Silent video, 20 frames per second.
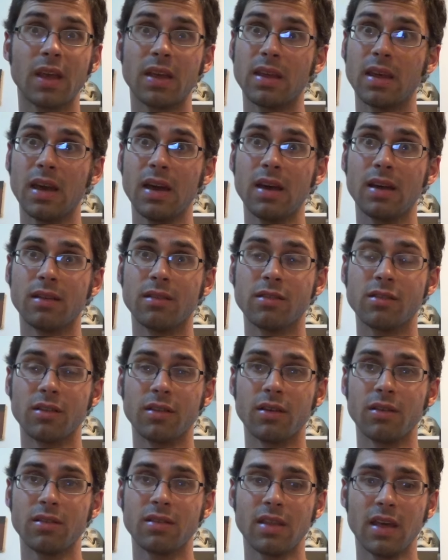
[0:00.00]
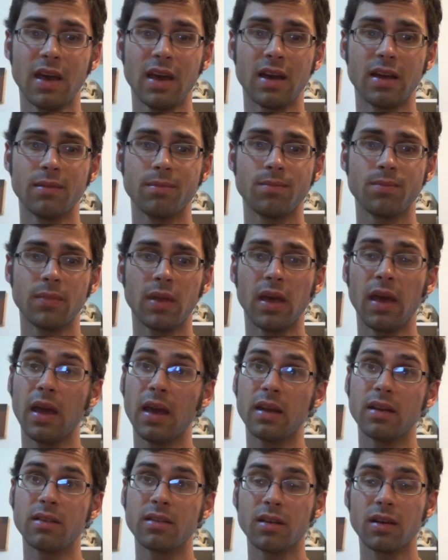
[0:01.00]
yeah, so there's that.
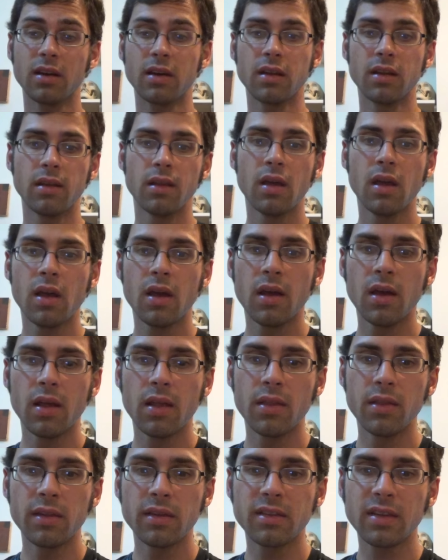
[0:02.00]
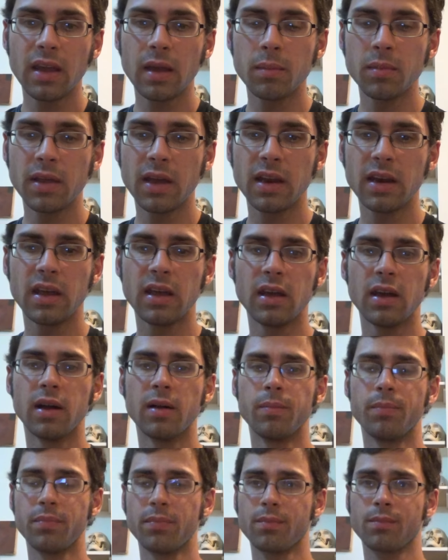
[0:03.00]
And the same lady,
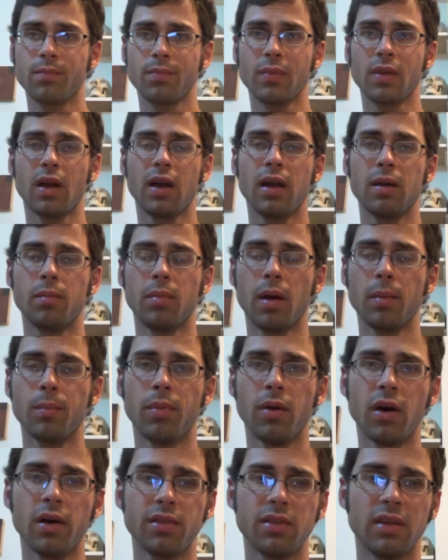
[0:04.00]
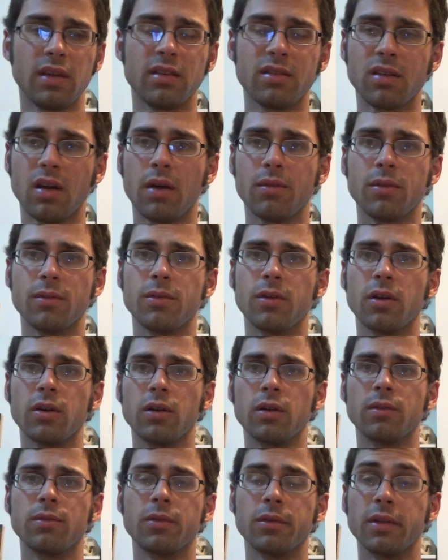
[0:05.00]
I bought these off of
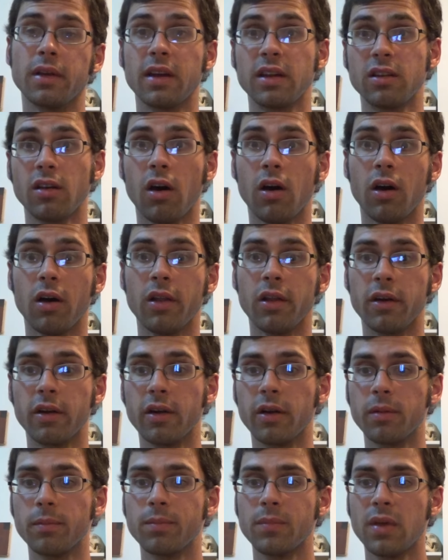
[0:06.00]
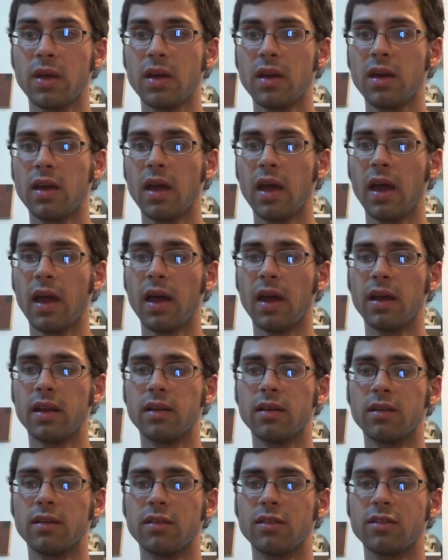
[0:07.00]
her for like a dollar,
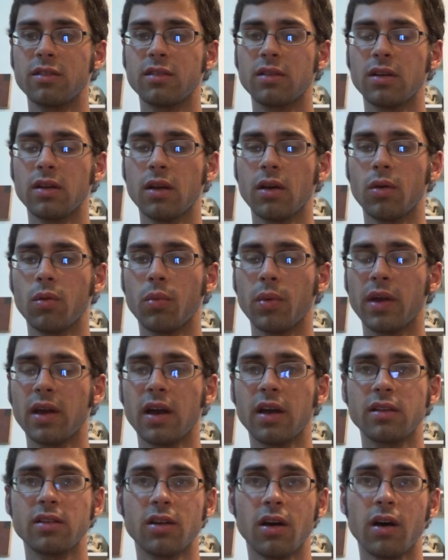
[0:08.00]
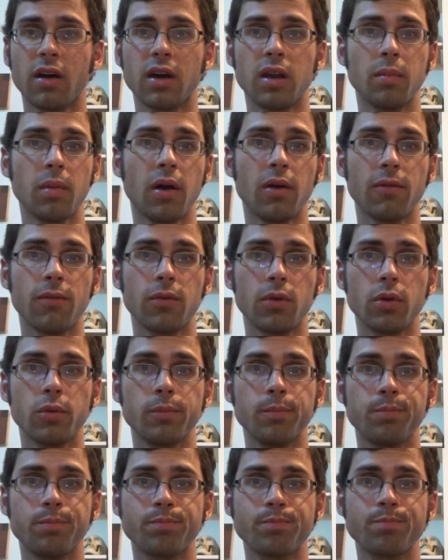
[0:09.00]
and, you know, we got talking about
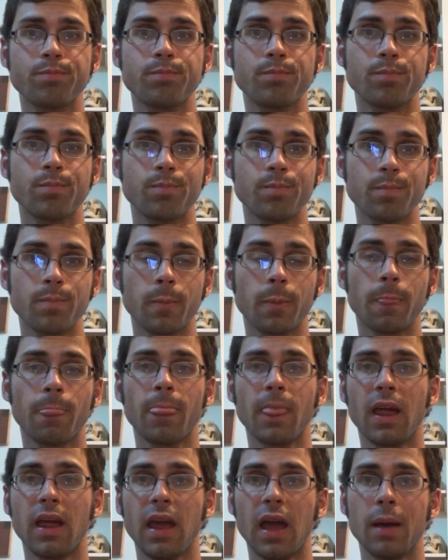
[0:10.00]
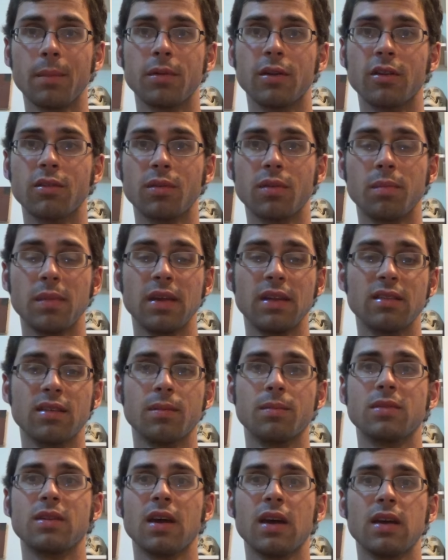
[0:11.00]
fruit. Happens with me
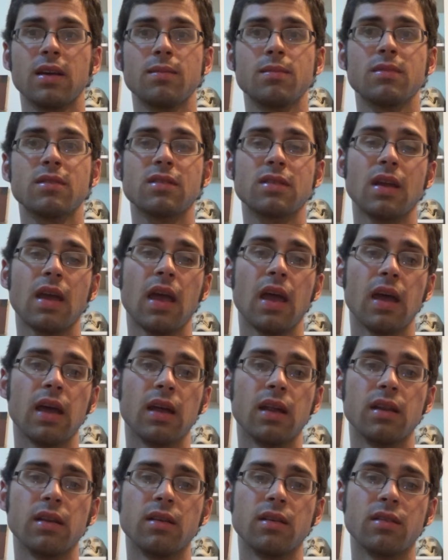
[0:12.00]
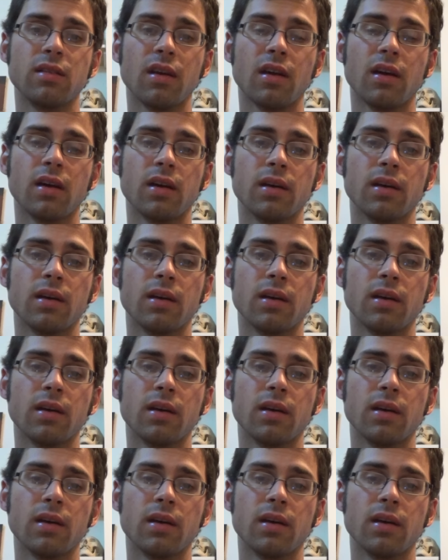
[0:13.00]
sometimes. And